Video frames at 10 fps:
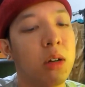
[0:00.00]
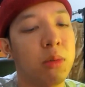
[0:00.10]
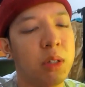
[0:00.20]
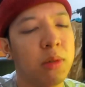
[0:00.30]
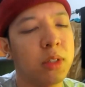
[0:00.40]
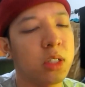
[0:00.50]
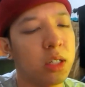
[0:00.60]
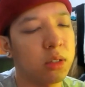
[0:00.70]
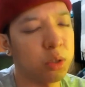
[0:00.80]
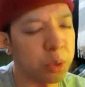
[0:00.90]
I don't really know if it's
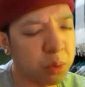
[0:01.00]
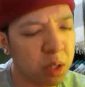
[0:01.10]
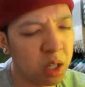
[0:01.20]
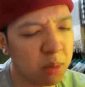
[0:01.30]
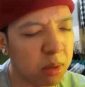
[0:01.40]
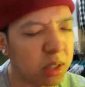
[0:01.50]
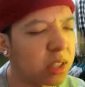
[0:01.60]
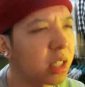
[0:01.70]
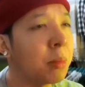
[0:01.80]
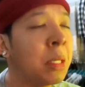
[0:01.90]
like true, but
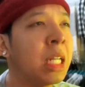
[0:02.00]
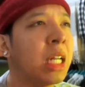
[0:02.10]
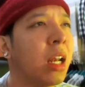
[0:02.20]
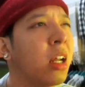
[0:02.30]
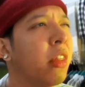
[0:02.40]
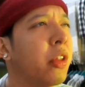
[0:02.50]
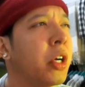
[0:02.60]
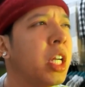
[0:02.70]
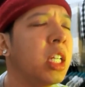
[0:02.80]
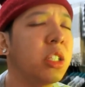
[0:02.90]
there's like a meeting at nine
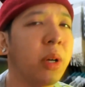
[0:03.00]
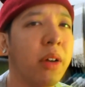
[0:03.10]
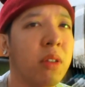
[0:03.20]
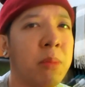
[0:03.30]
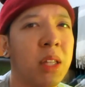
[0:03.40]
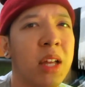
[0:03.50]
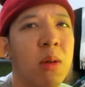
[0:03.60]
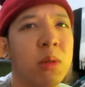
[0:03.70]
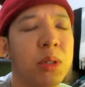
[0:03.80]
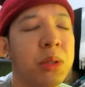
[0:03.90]
thirty, so I have to make
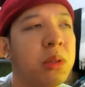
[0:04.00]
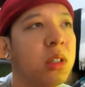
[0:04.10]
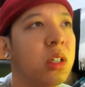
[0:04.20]
that one too.